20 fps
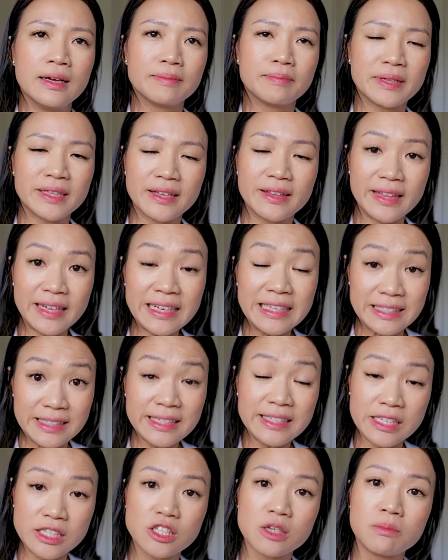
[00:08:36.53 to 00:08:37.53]
But the thing is,
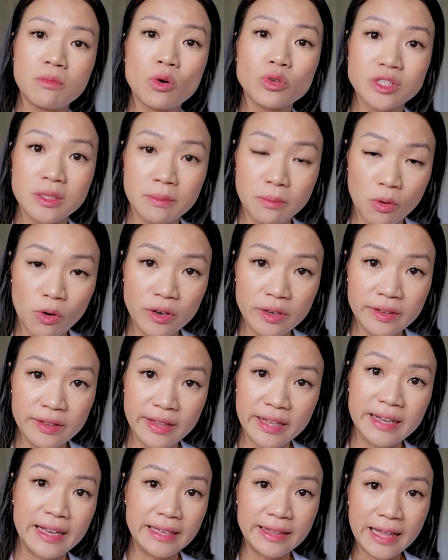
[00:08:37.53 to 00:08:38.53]
this is the most
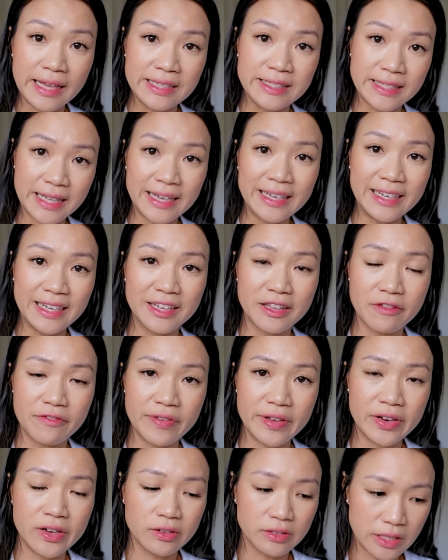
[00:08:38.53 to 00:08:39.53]
important thing, and they say it in the
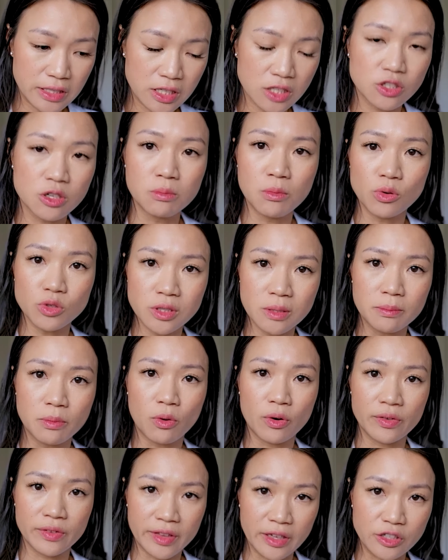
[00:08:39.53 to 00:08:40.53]
video, this is the most
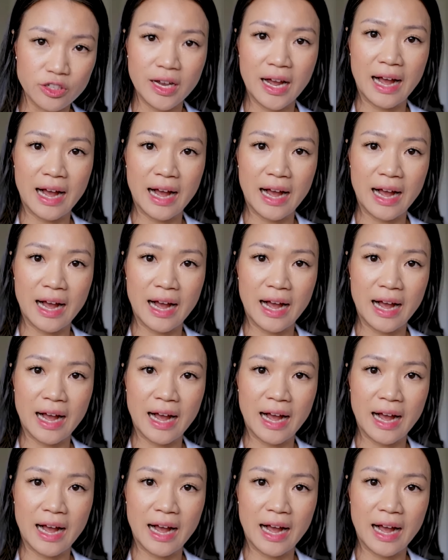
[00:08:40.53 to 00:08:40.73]
important thing.